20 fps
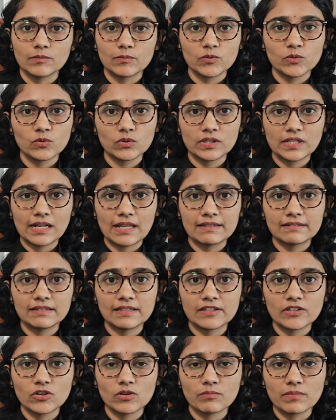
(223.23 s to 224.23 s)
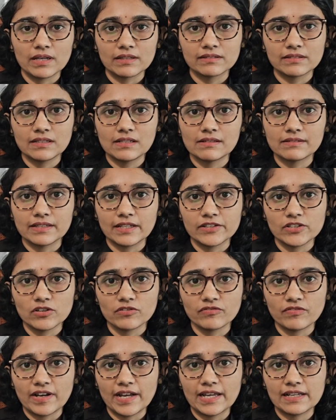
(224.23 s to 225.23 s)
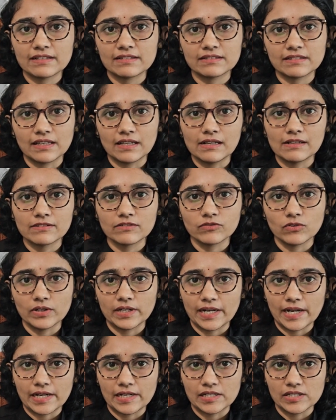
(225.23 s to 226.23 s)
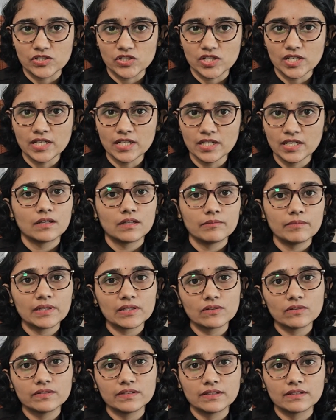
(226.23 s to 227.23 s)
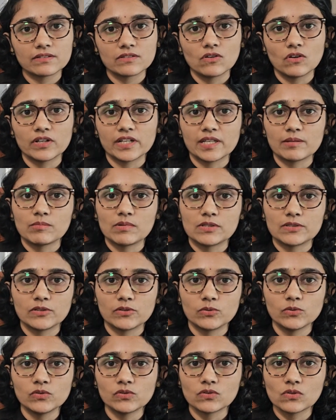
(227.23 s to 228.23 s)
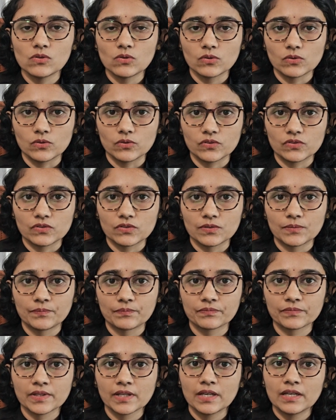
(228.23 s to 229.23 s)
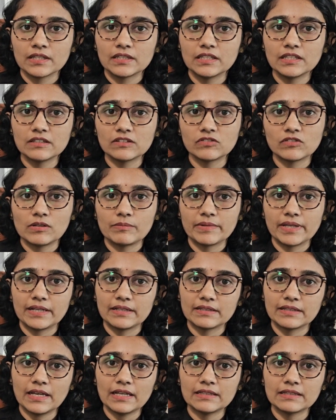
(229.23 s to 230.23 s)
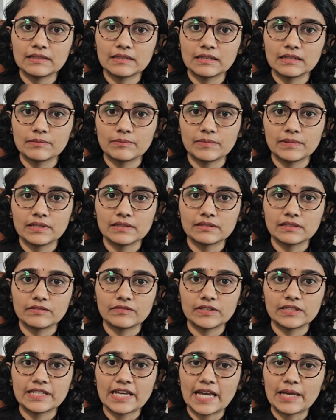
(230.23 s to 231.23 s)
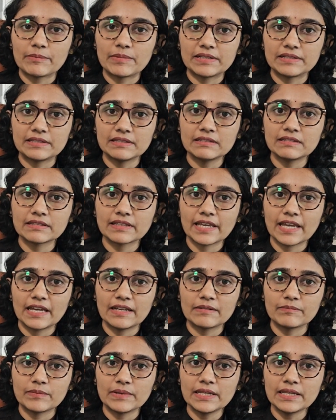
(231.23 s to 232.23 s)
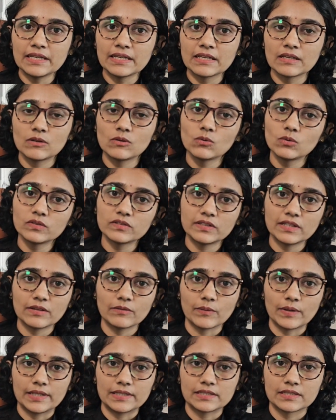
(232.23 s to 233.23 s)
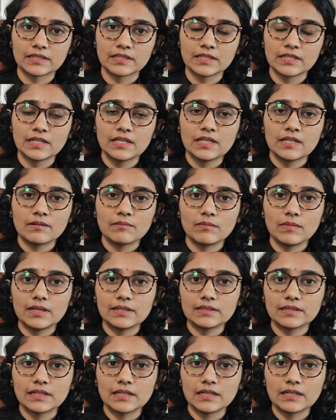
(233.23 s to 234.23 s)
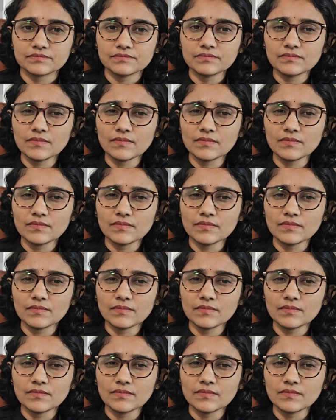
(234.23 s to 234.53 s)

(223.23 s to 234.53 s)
utilizing your muscles and your fat cells for energy because it's not able to use glucose. This will mean that the person with diabetes can be losing weight. But